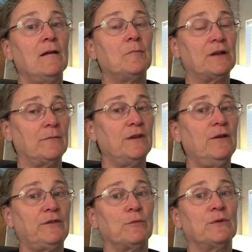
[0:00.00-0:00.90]
But you
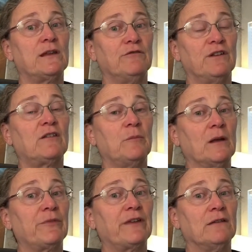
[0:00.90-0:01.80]
have to really convince me
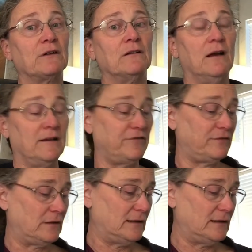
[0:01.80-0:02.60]
I'm saving a life.